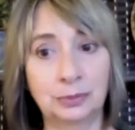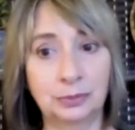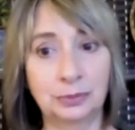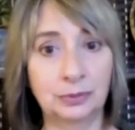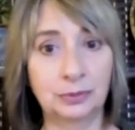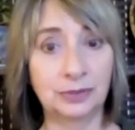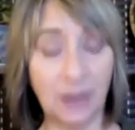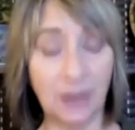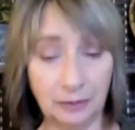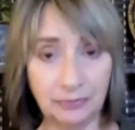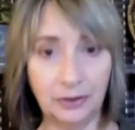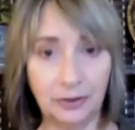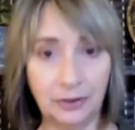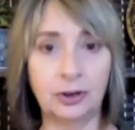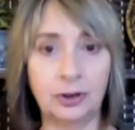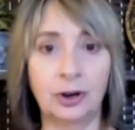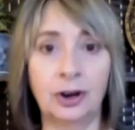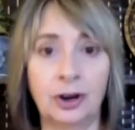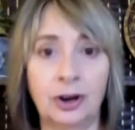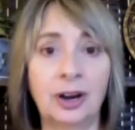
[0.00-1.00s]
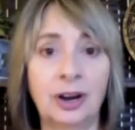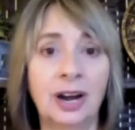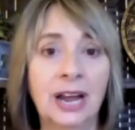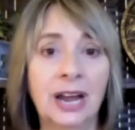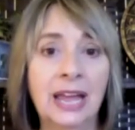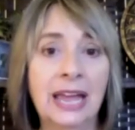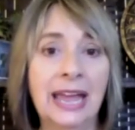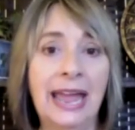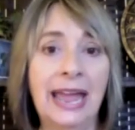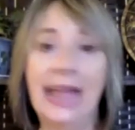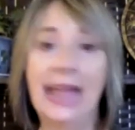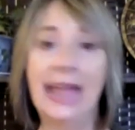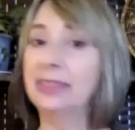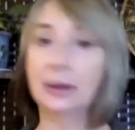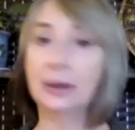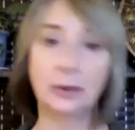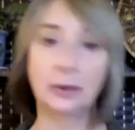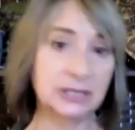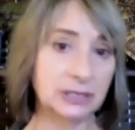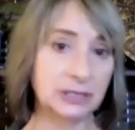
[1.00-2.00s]
comfort her, and
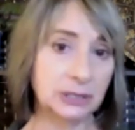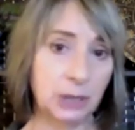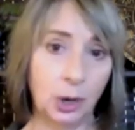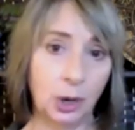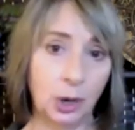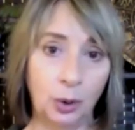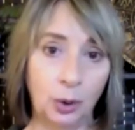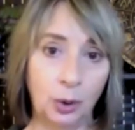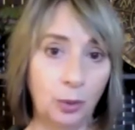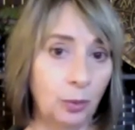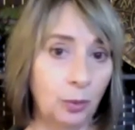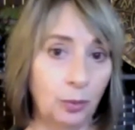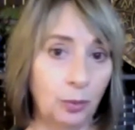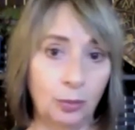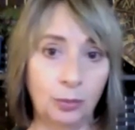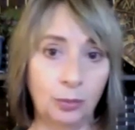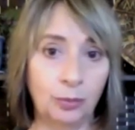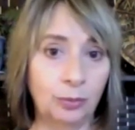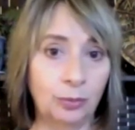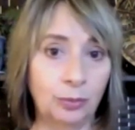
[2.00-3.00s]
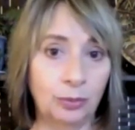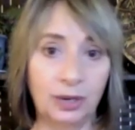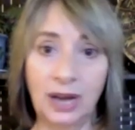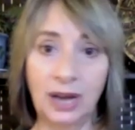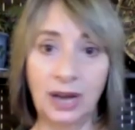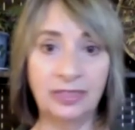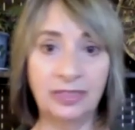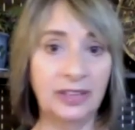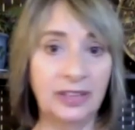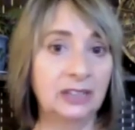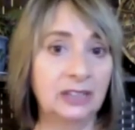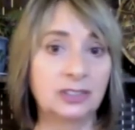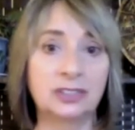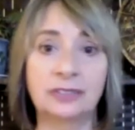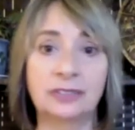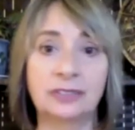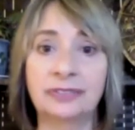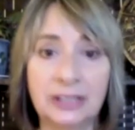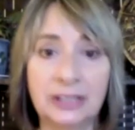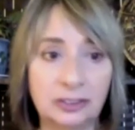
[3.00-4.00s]
there is nothing
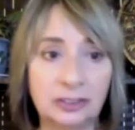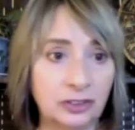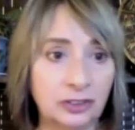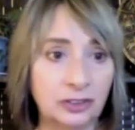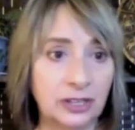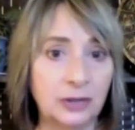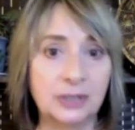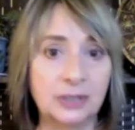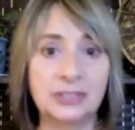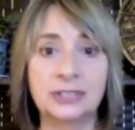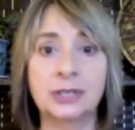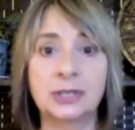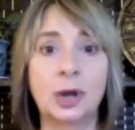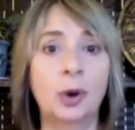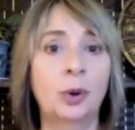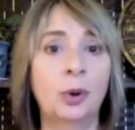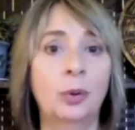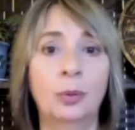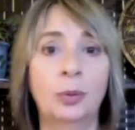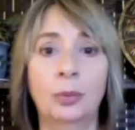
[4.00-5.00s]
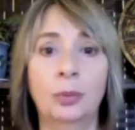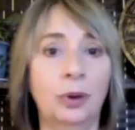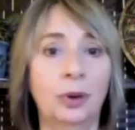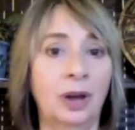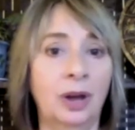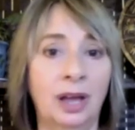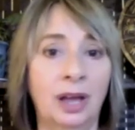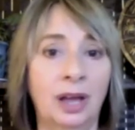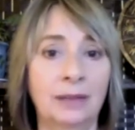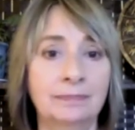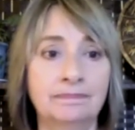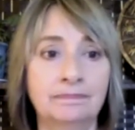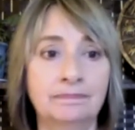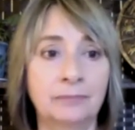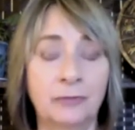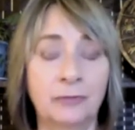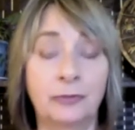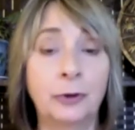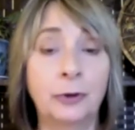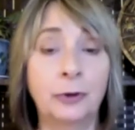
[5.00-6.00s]
to fish. There is no
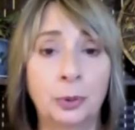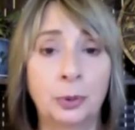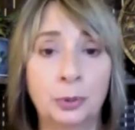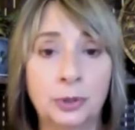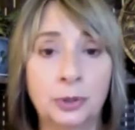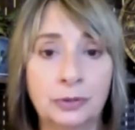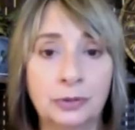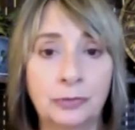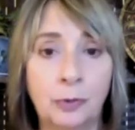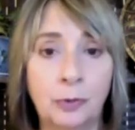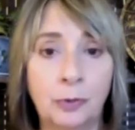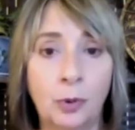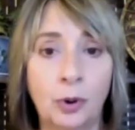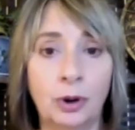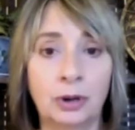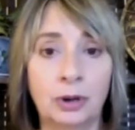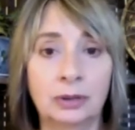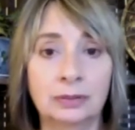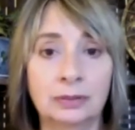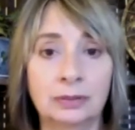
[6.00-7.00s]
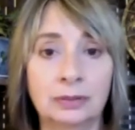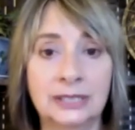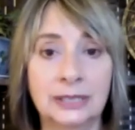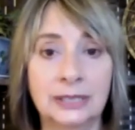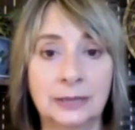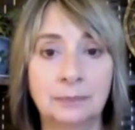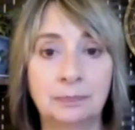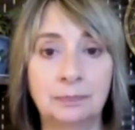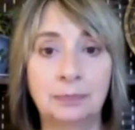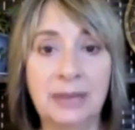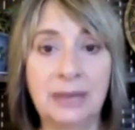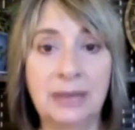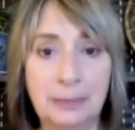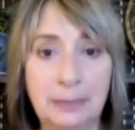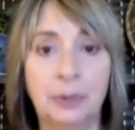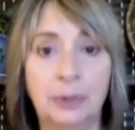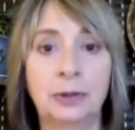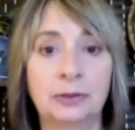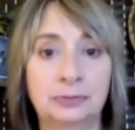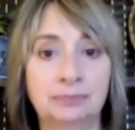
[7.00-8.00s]
food for
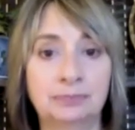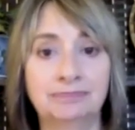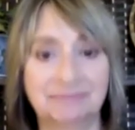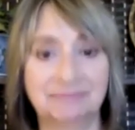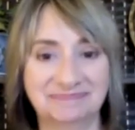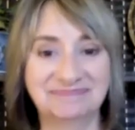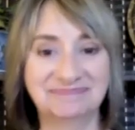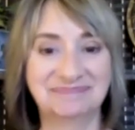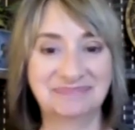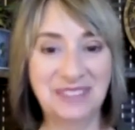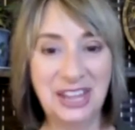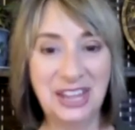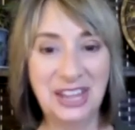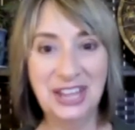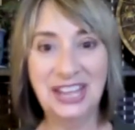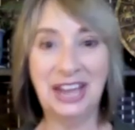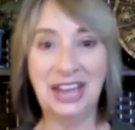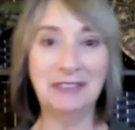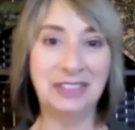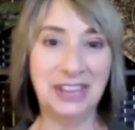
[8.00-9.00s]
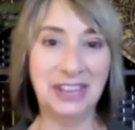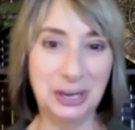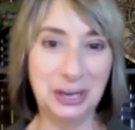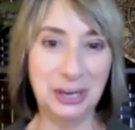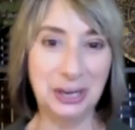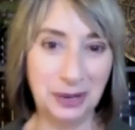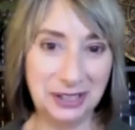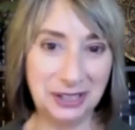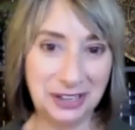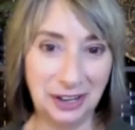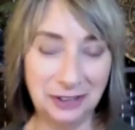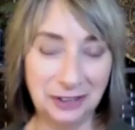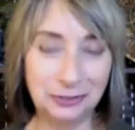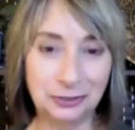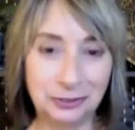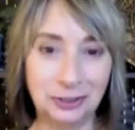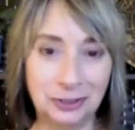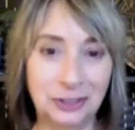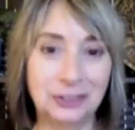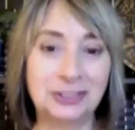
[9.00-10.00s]
people of the Inuit
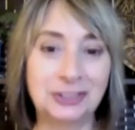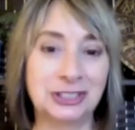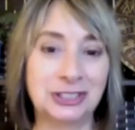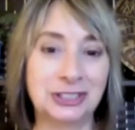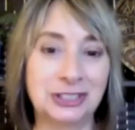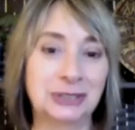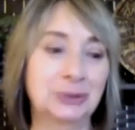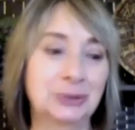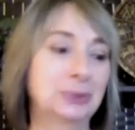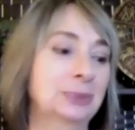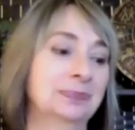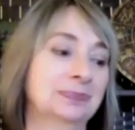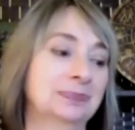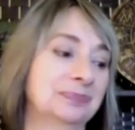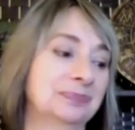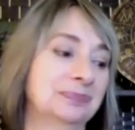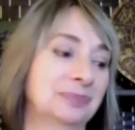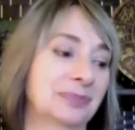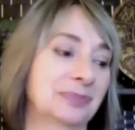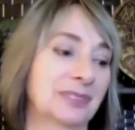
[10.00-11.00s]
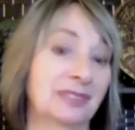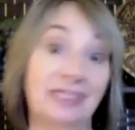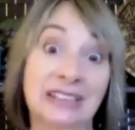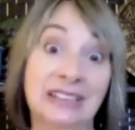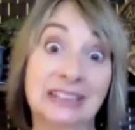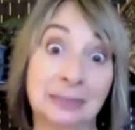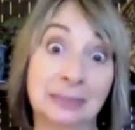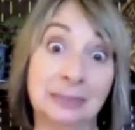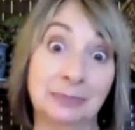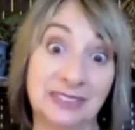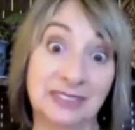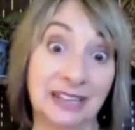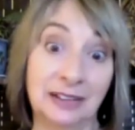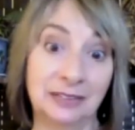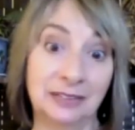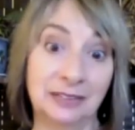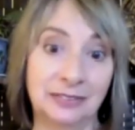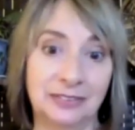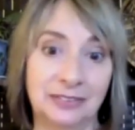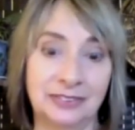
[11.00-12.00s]
culture to feed
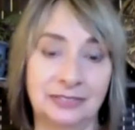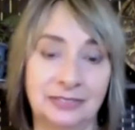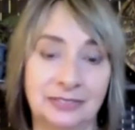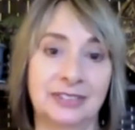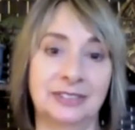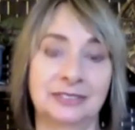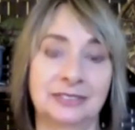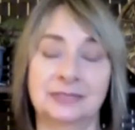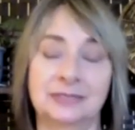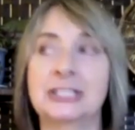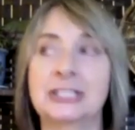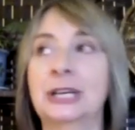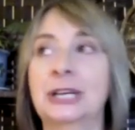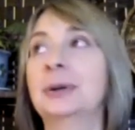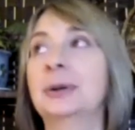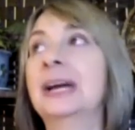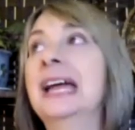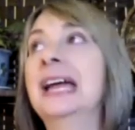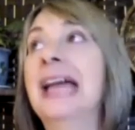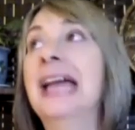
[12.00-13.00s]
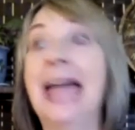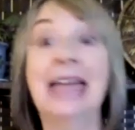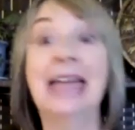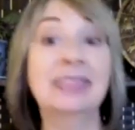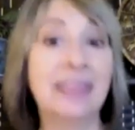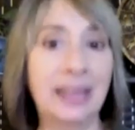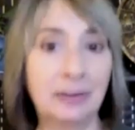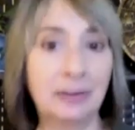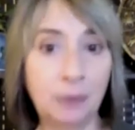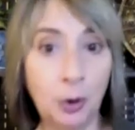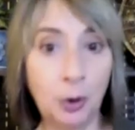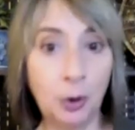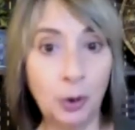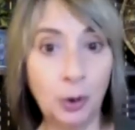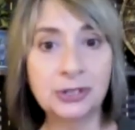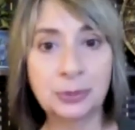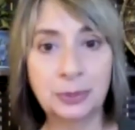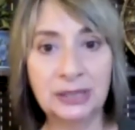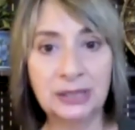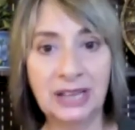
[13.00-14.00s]
themselves. And they of
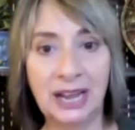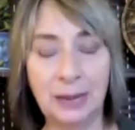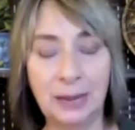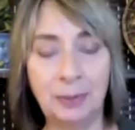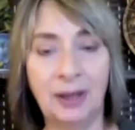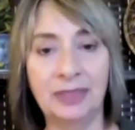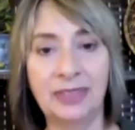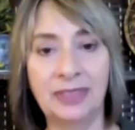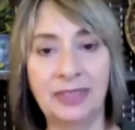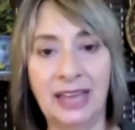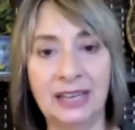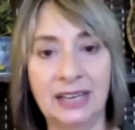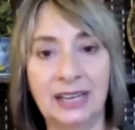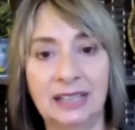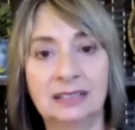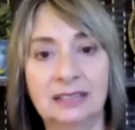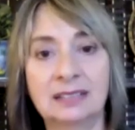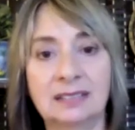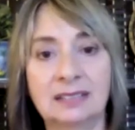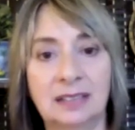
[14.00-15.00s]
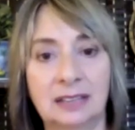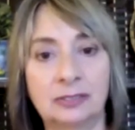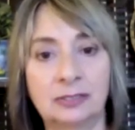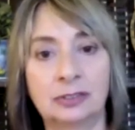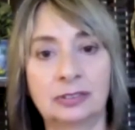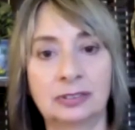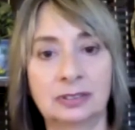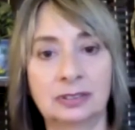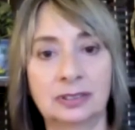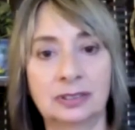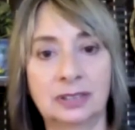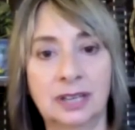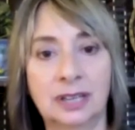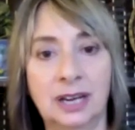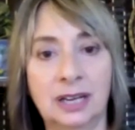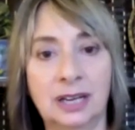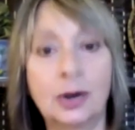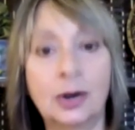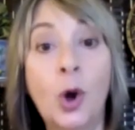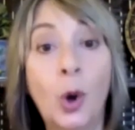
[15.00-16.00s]
course rely upon that in such
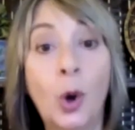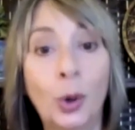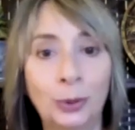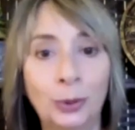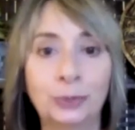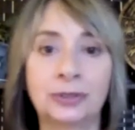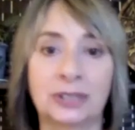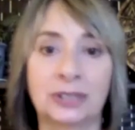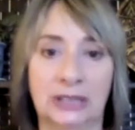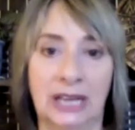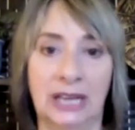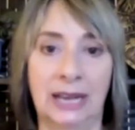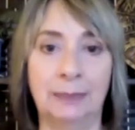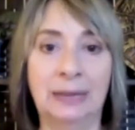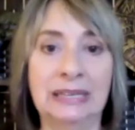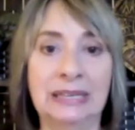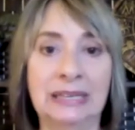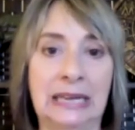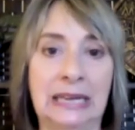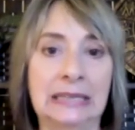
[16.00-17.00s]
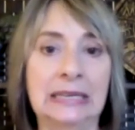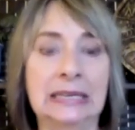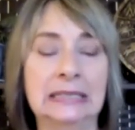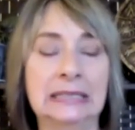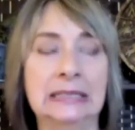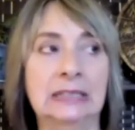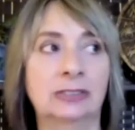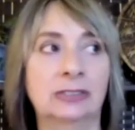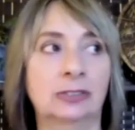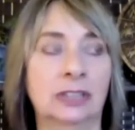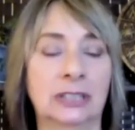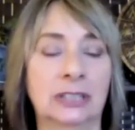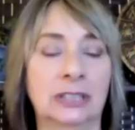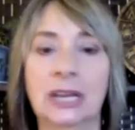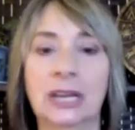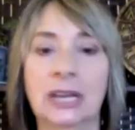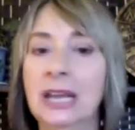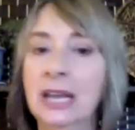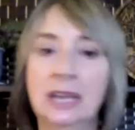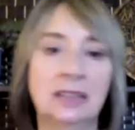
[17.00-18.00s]
a cold climate and condition.
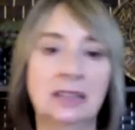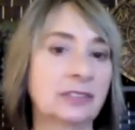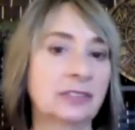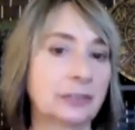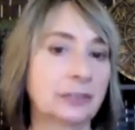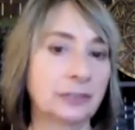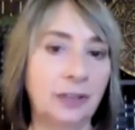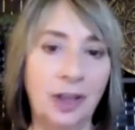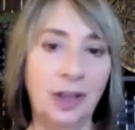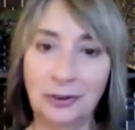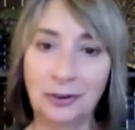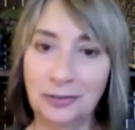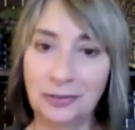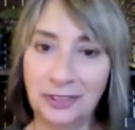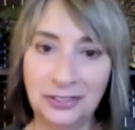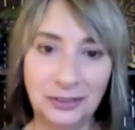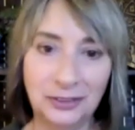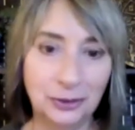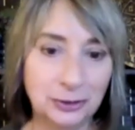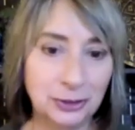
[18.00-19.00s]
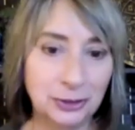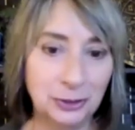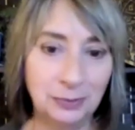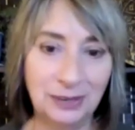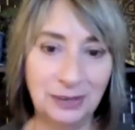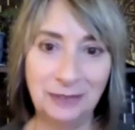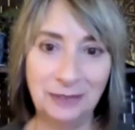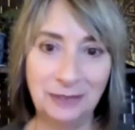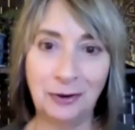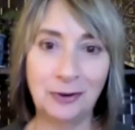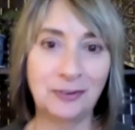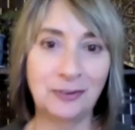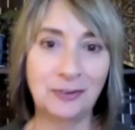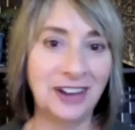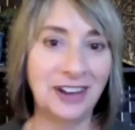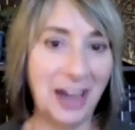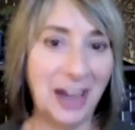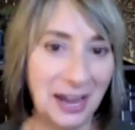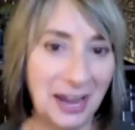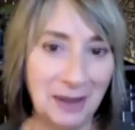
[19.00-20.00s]
This is longer than your 2-minute
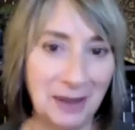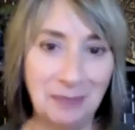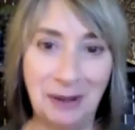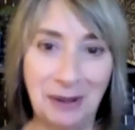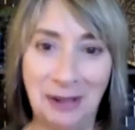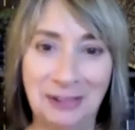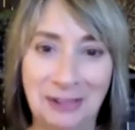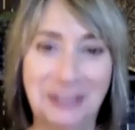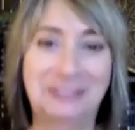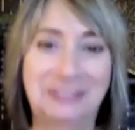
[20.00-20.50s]
version. I apologize.